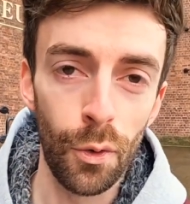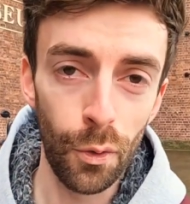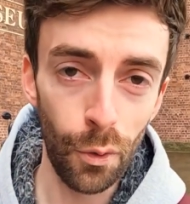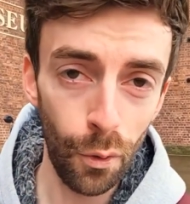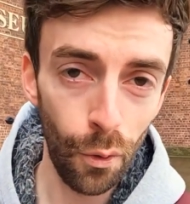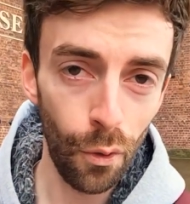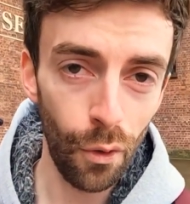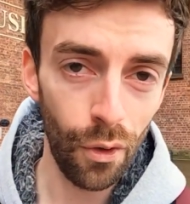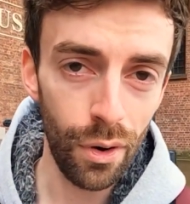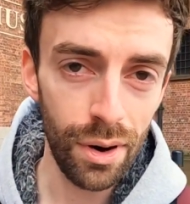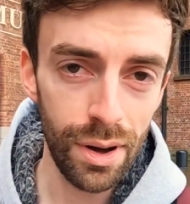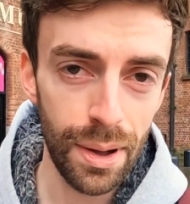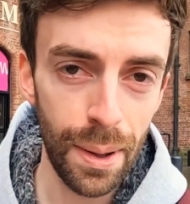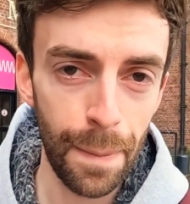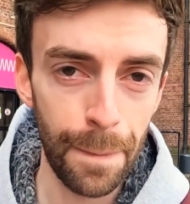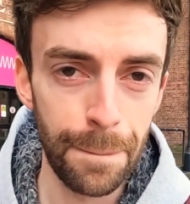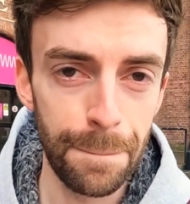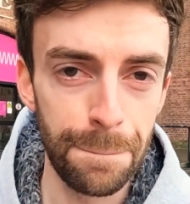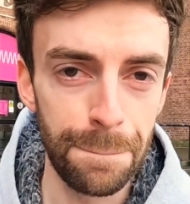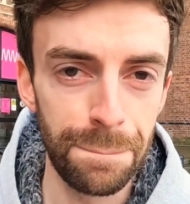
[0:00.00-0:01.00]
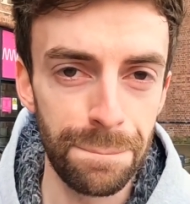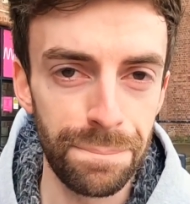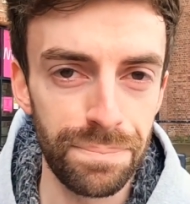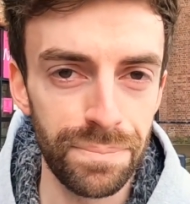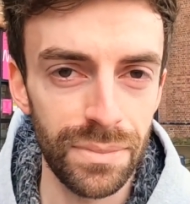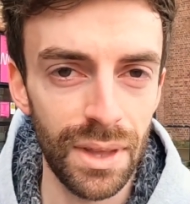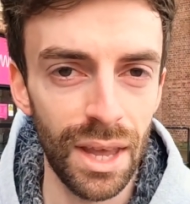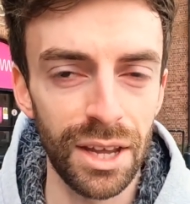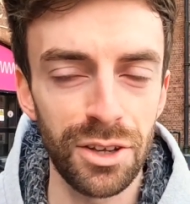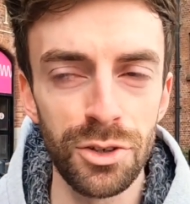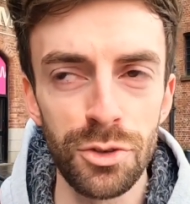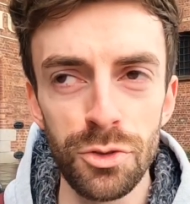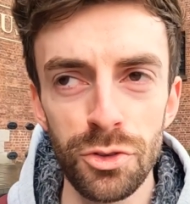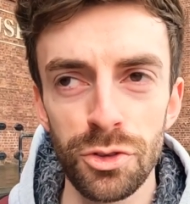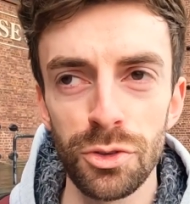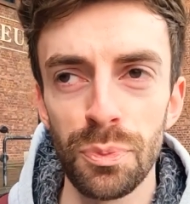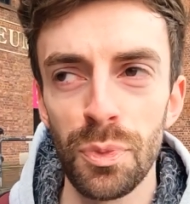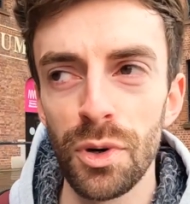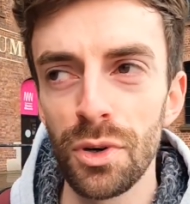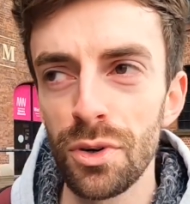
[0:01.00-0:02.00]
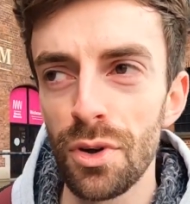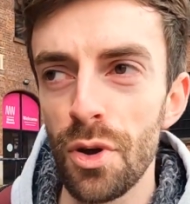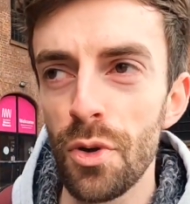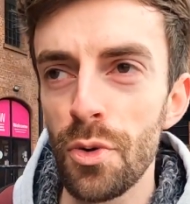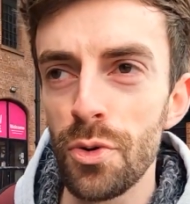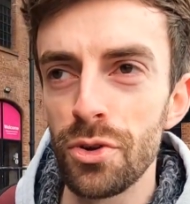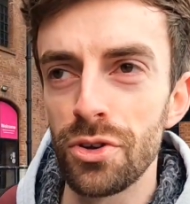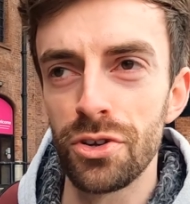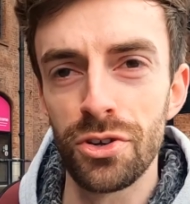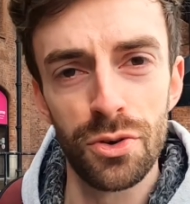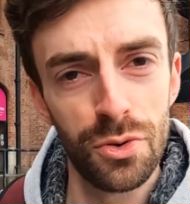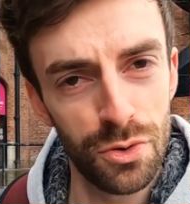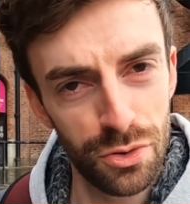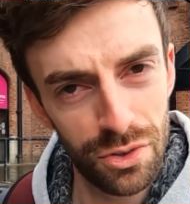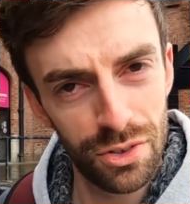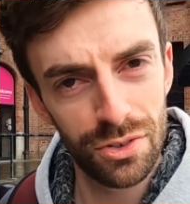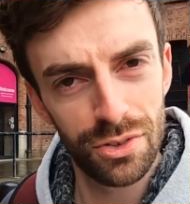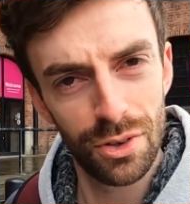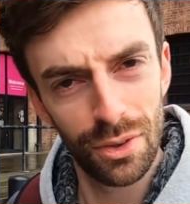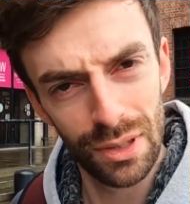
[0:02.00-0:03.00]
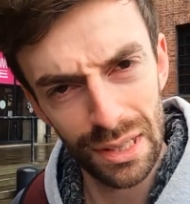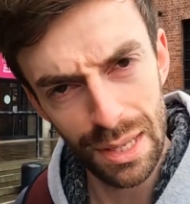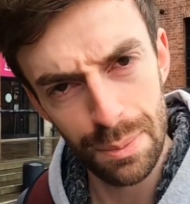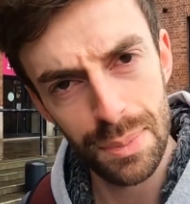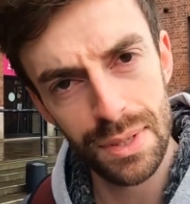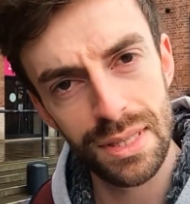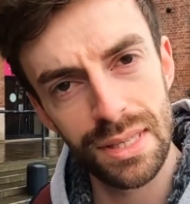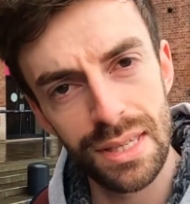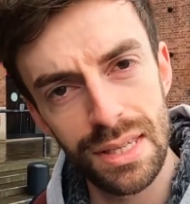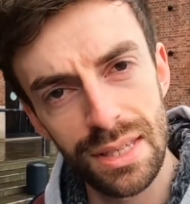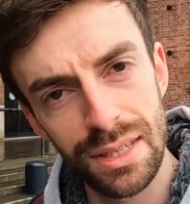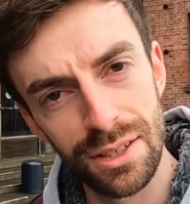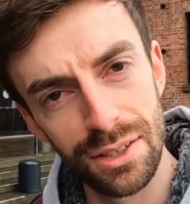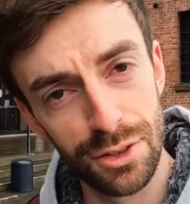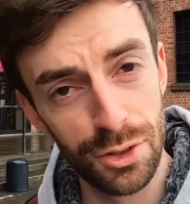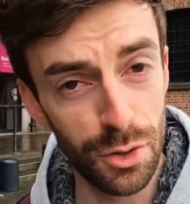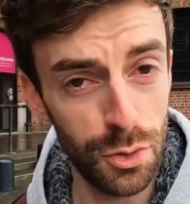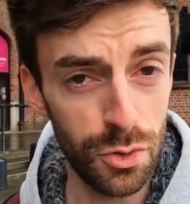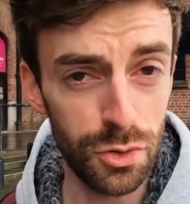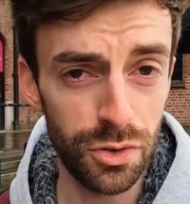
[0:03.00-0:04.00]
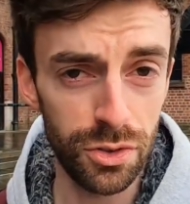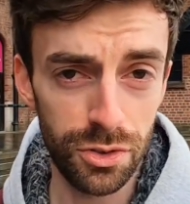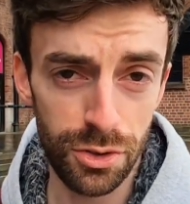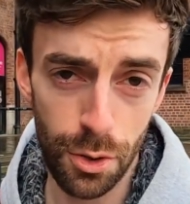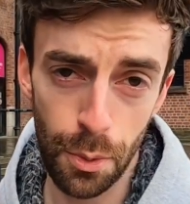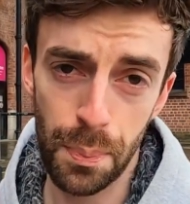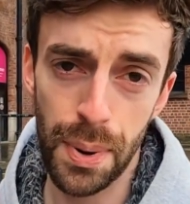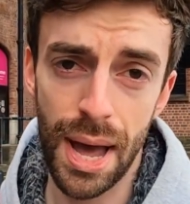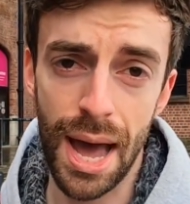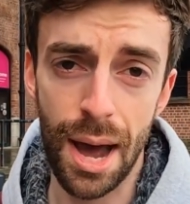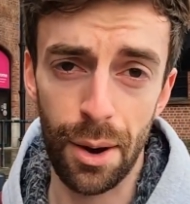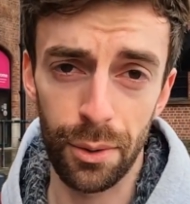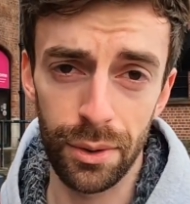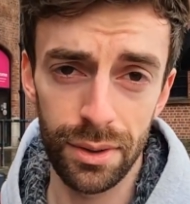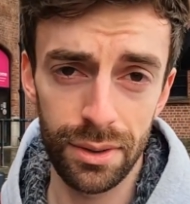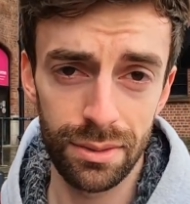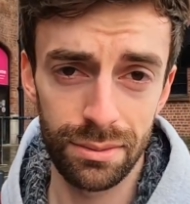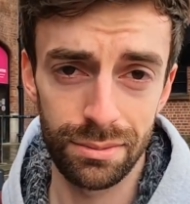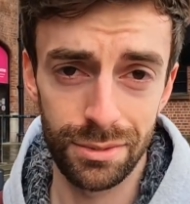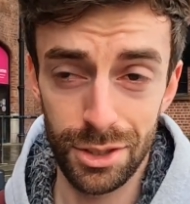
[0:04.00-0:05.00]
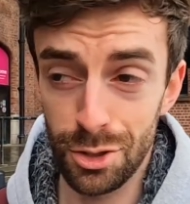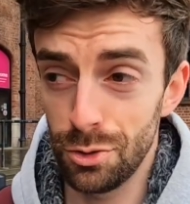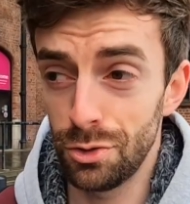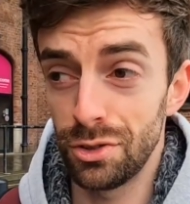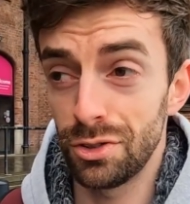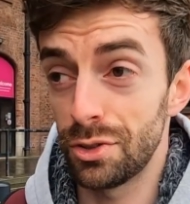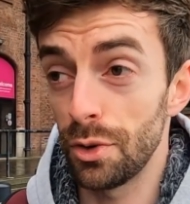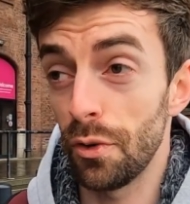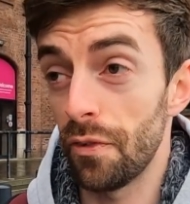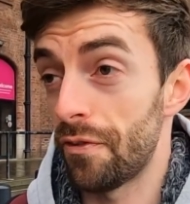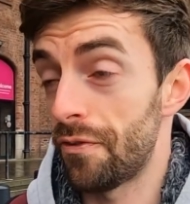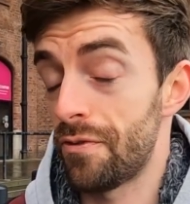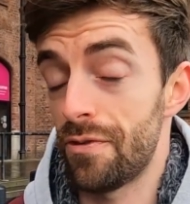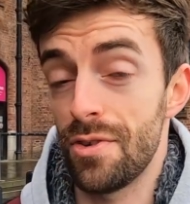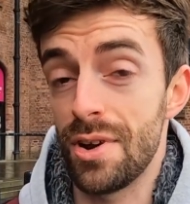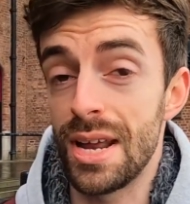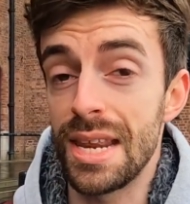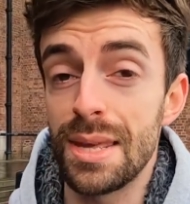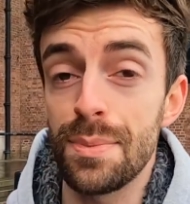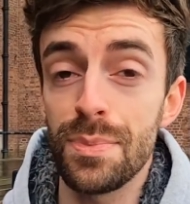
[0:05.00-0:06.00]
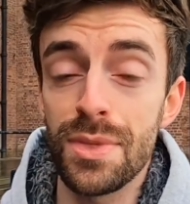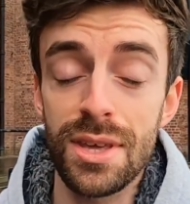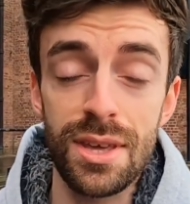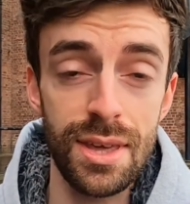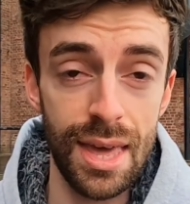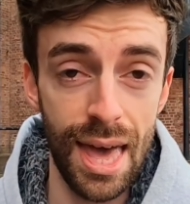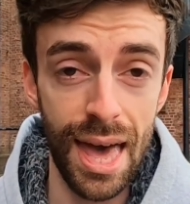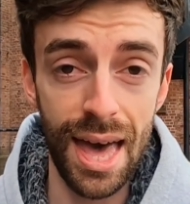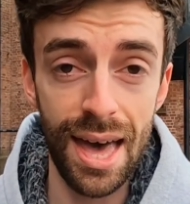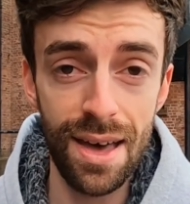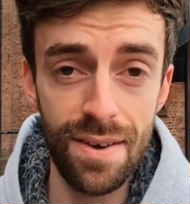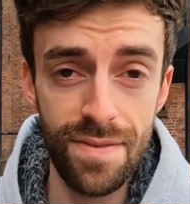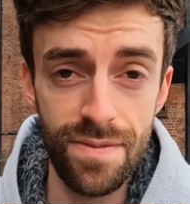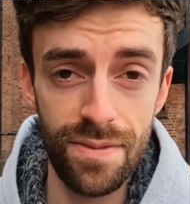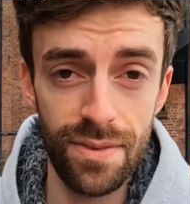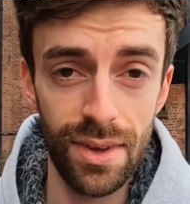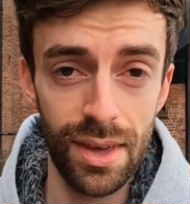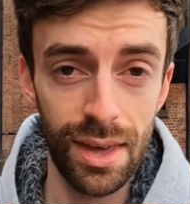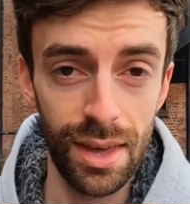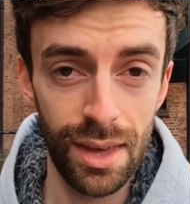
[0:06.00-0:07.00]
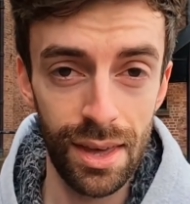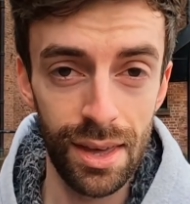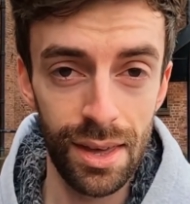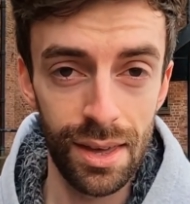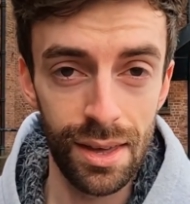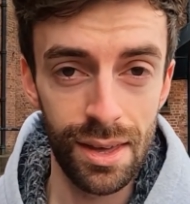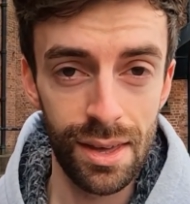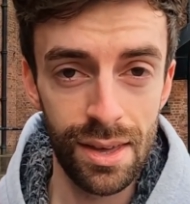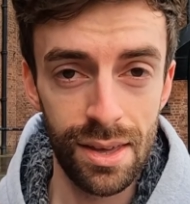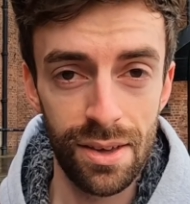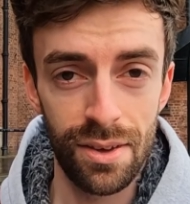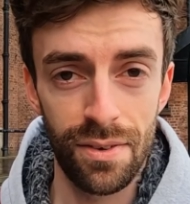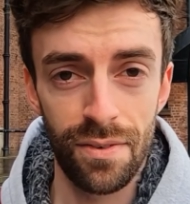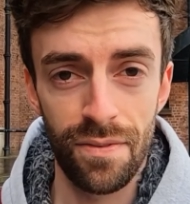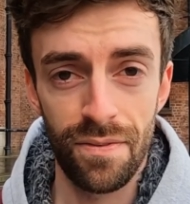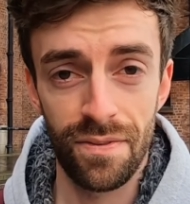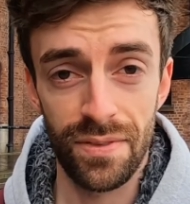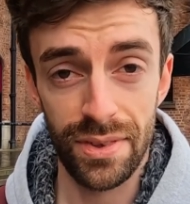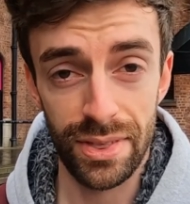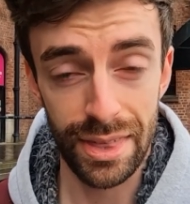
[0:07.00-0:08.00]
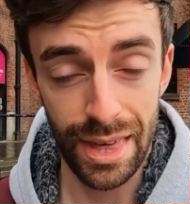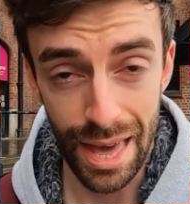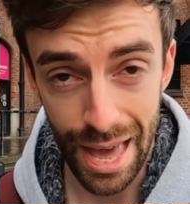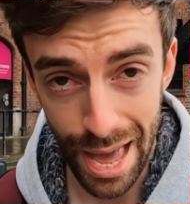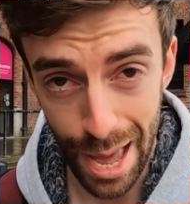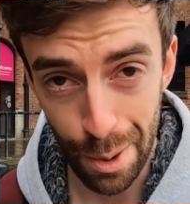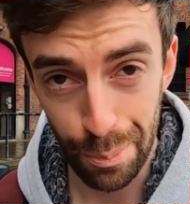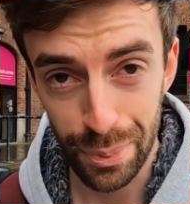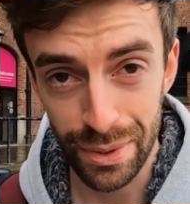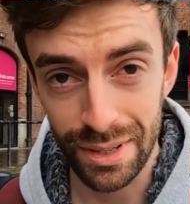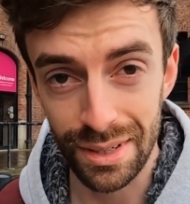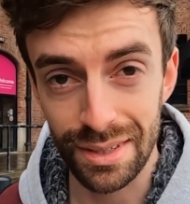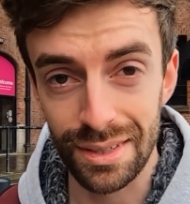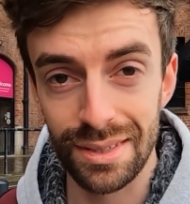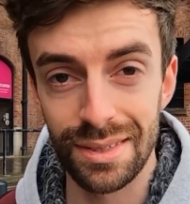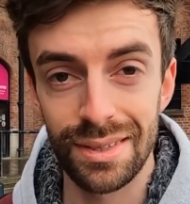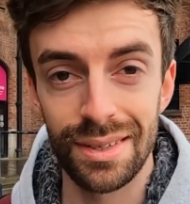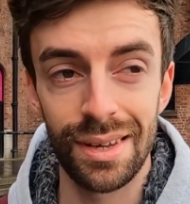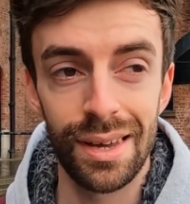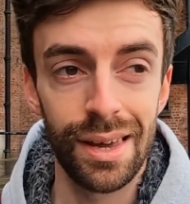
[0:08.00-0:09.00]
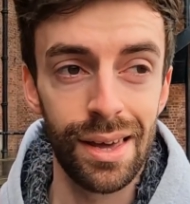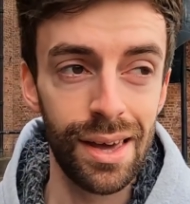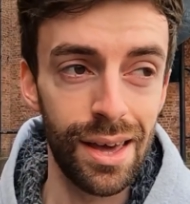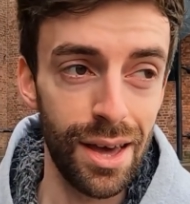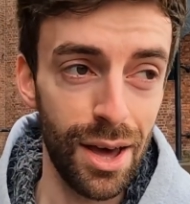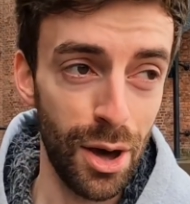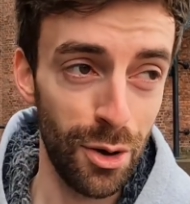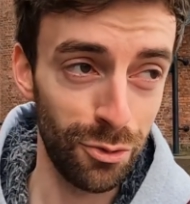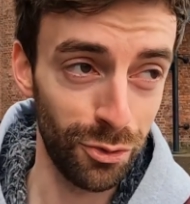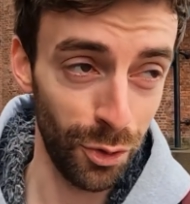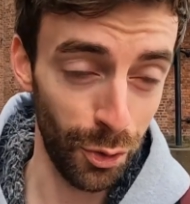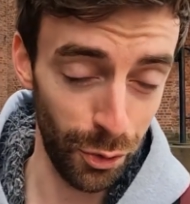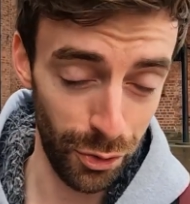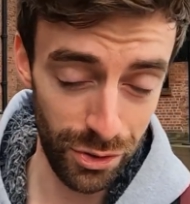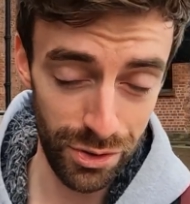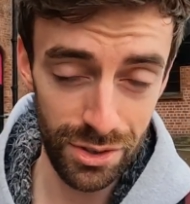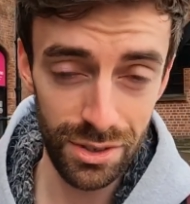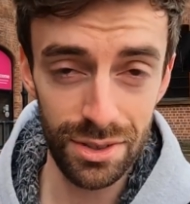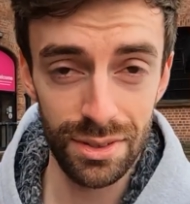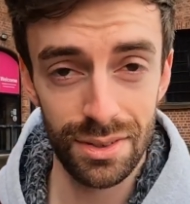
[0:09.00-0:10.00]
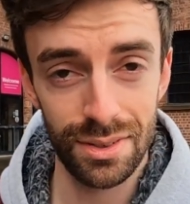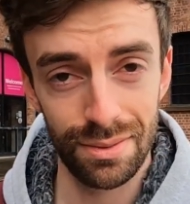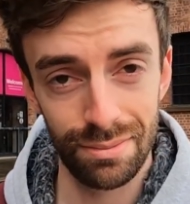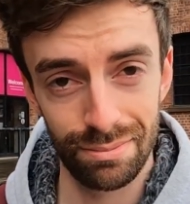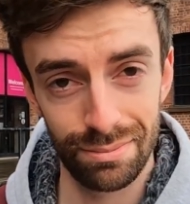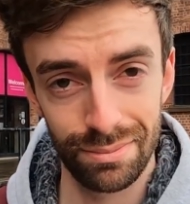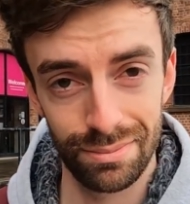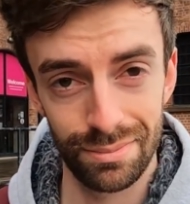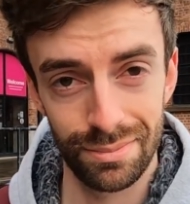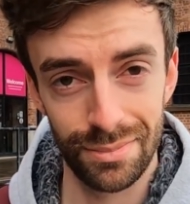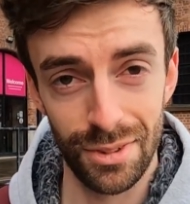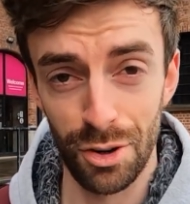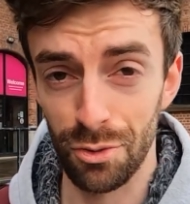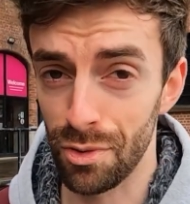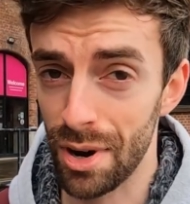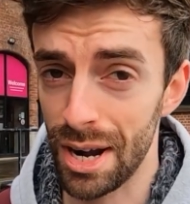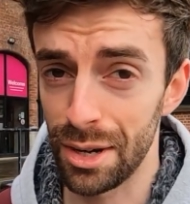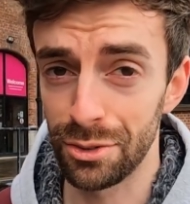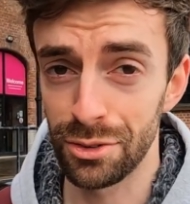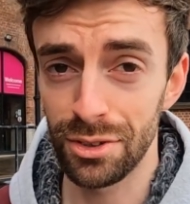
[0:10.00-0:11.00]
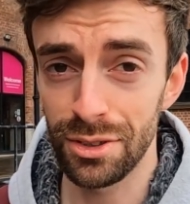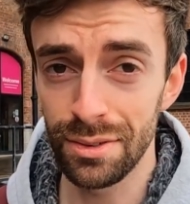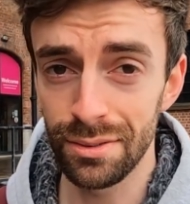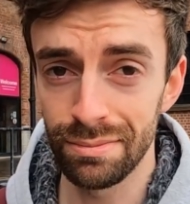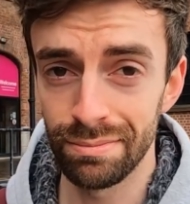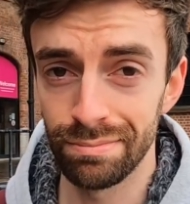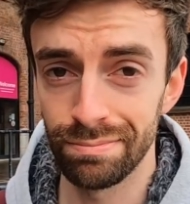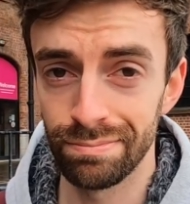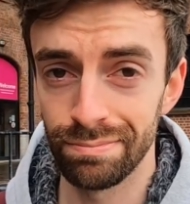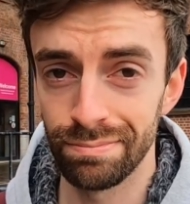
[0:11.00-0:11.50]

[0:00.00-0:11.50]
Or are you someone who uses your liberty, uses your power, uses your freedom that you have for the happiness of others around you?